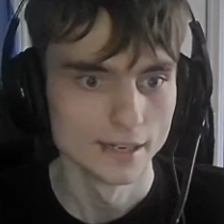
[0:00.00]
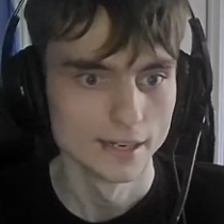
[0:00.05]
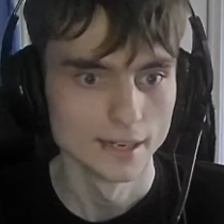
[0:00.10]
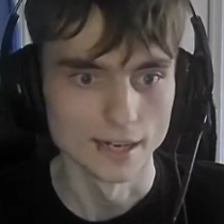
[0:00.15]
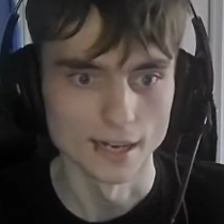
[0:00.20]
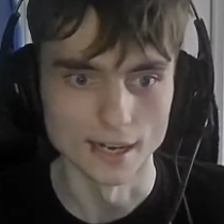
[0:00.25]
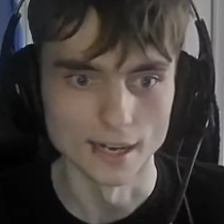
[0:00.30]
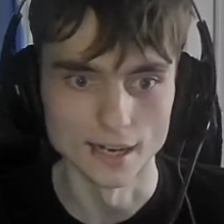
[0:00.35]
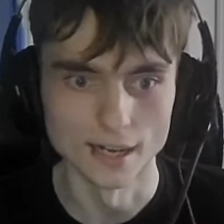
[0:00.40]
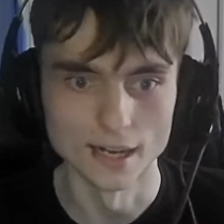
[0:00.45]

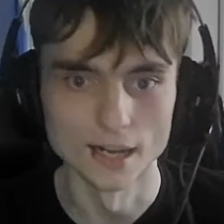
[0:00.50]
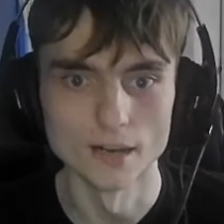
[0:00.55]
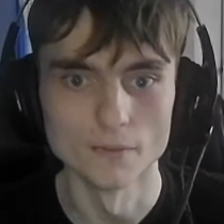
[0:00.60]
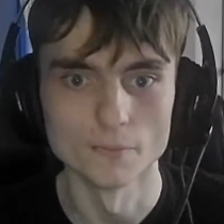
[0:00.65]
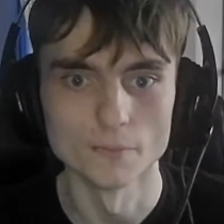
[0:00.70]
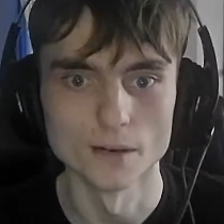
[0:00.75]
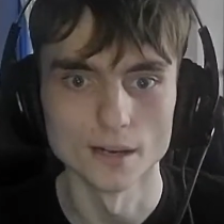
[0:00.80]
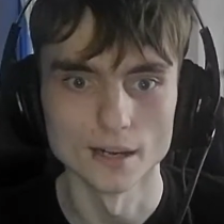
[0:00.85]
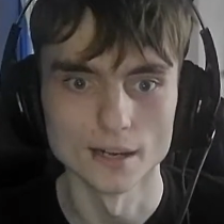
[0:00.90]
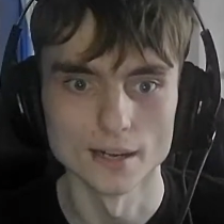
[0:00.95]

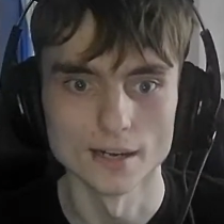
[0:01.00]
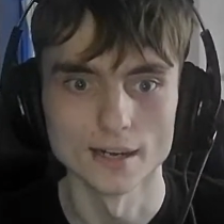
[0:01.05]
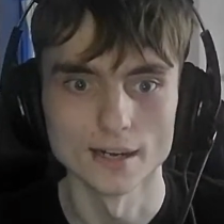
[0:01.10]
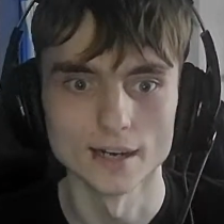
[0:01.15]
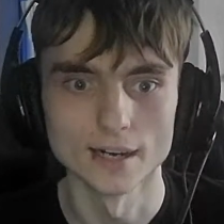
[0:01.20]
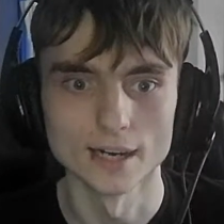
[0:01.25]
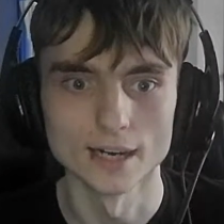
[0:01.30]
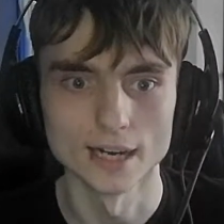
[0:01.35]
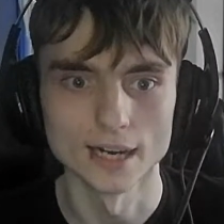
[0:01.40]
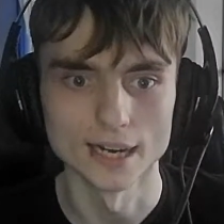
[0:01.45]

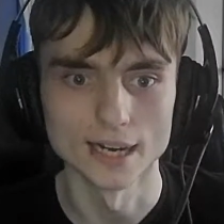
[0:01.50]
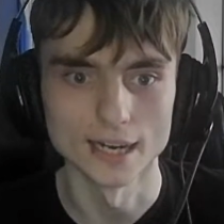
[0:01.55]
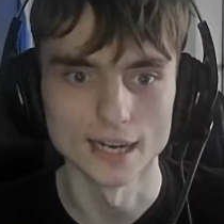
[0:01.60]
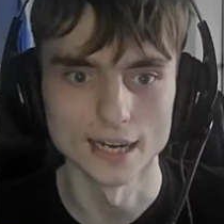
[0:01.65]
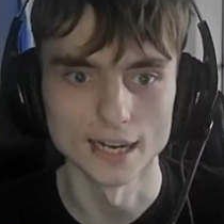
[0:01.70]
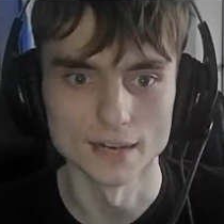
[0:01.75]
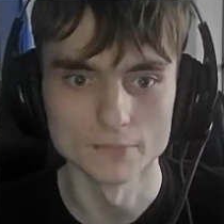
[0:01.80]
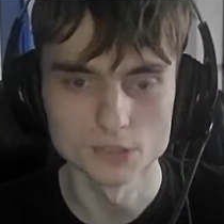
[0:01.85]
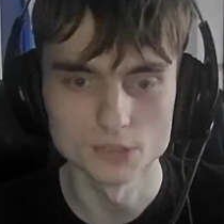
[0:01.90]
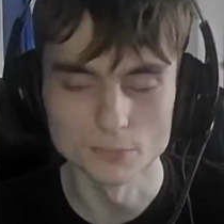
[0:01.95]

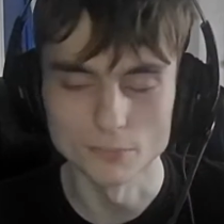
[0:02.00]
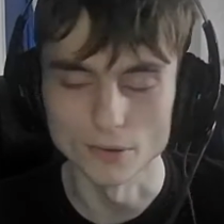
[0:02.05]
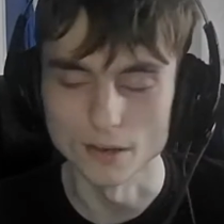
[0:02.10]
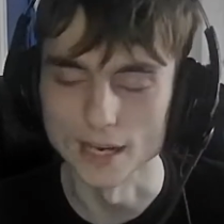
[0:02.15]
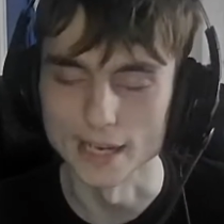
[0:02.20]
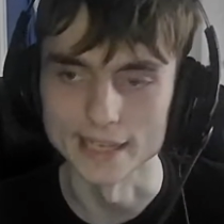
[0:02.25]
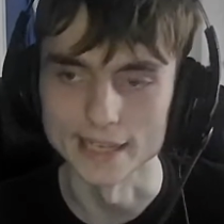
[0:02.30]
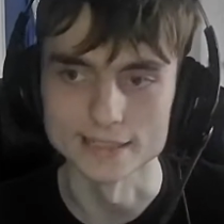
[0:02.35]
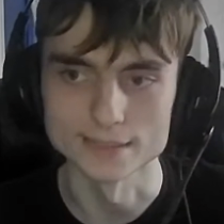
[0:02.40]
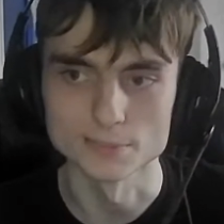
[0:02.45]
I'm
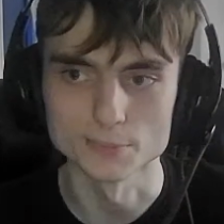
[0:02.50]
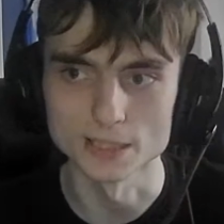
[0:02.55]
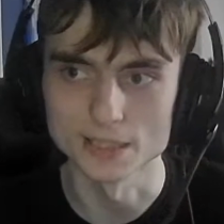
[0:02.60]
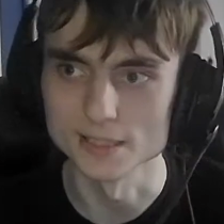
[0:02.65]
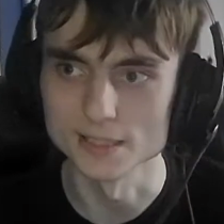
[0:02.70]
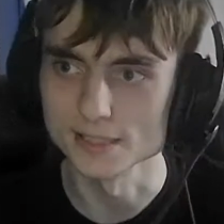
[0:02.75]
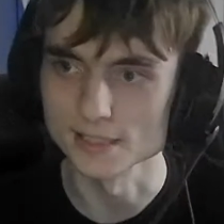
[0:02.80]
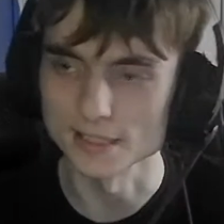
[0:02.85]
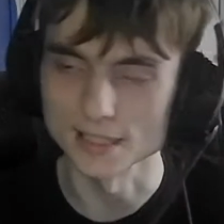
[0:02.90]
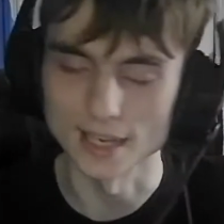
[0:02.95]
surprised
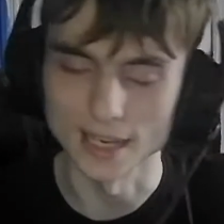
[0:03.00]
because